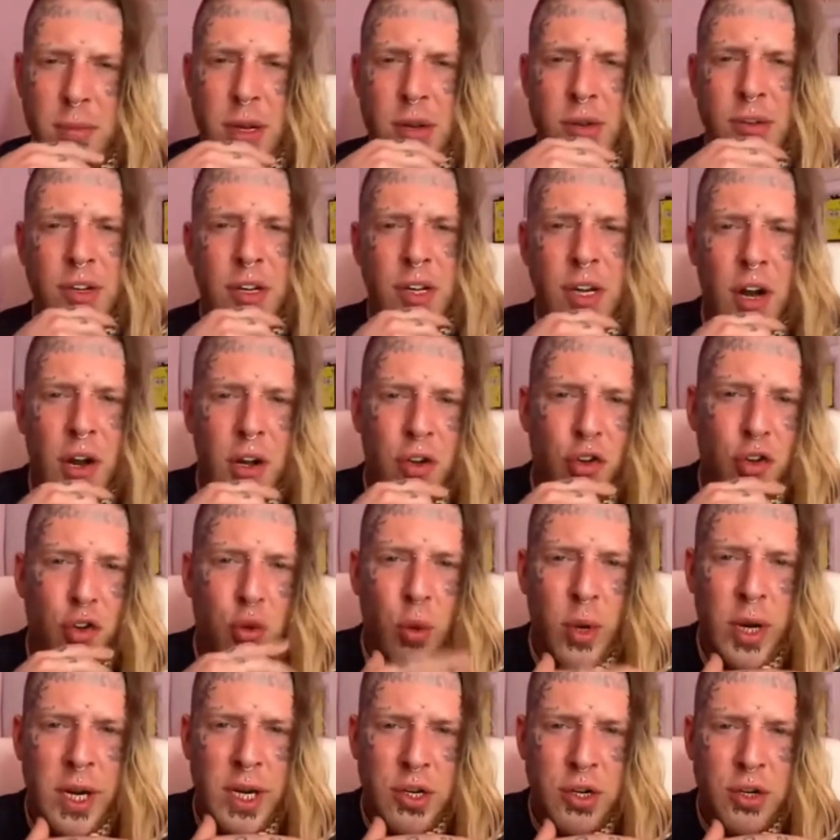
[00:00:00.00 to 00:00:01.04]
music on
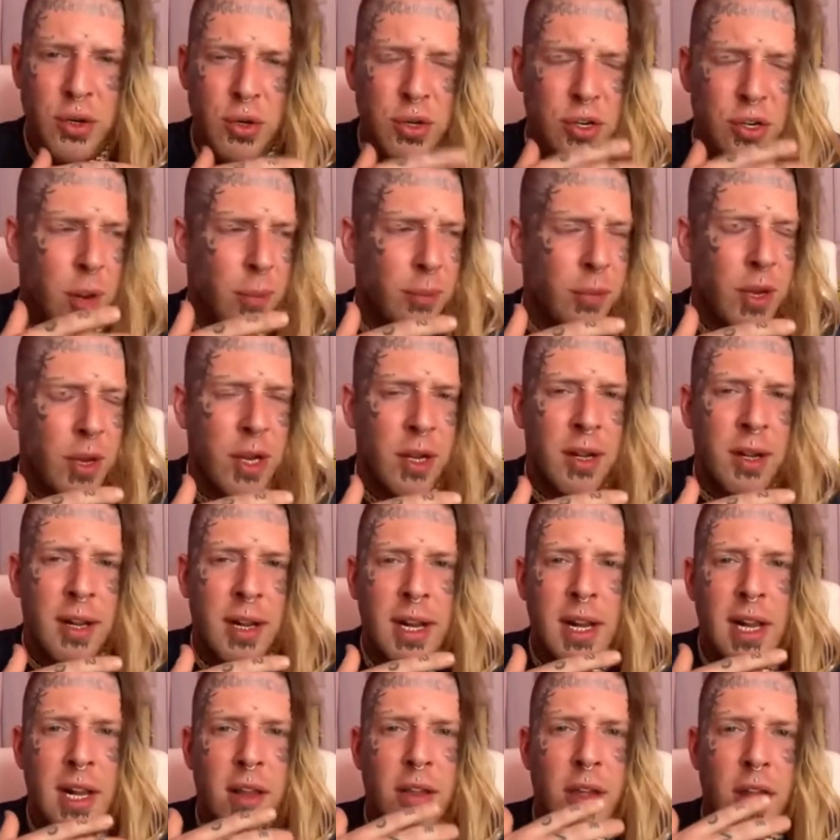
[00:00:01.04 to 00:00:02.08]
Twitch or something,
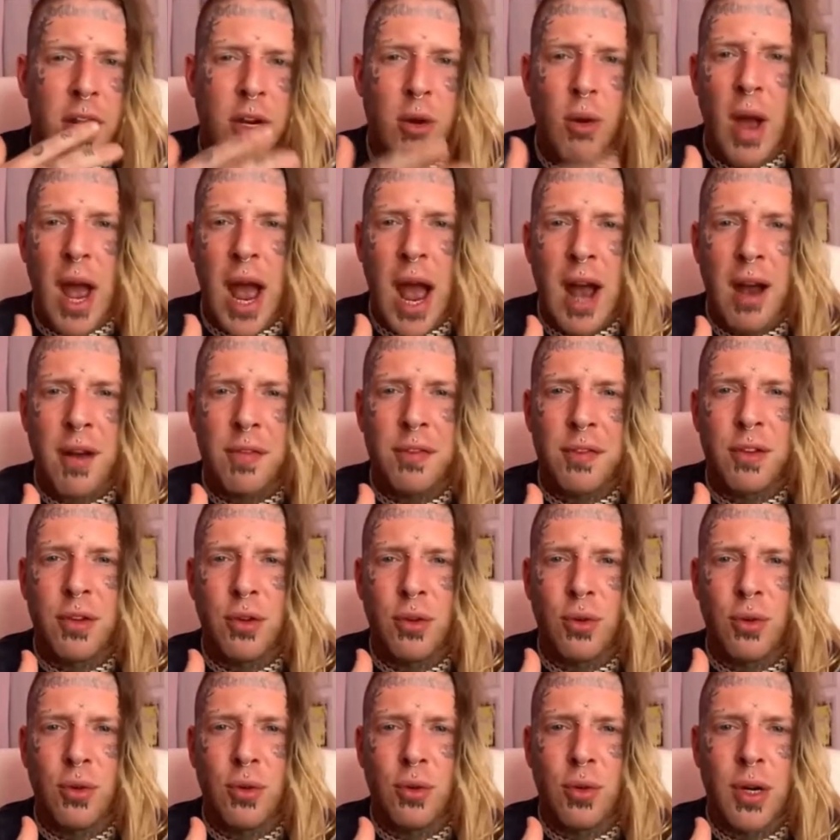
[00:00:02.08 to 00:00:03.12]
then you have
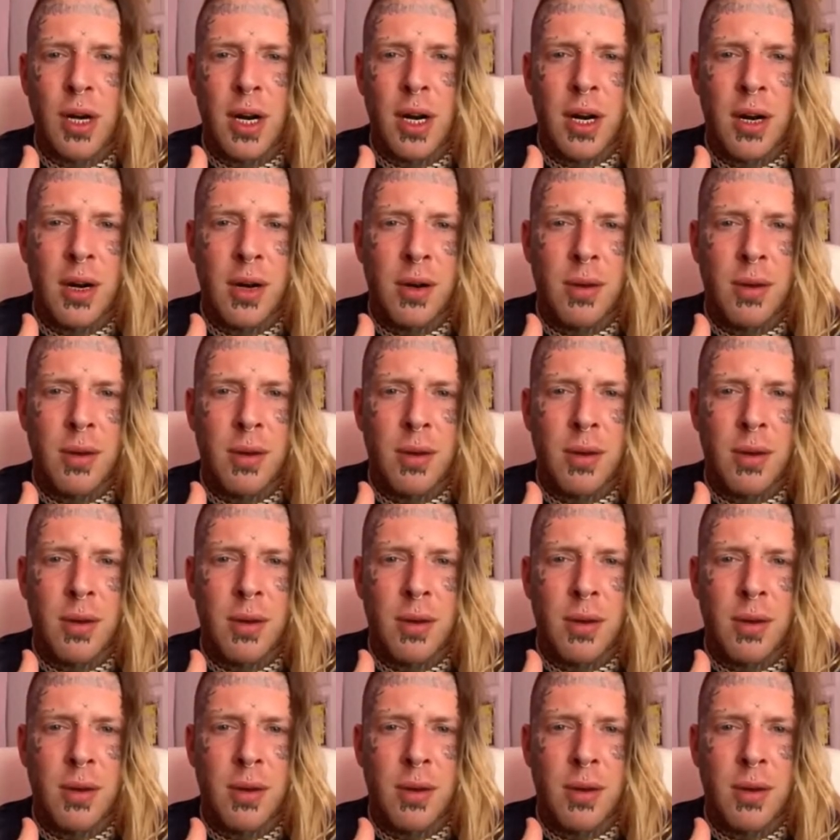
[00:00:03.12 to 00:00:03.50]
to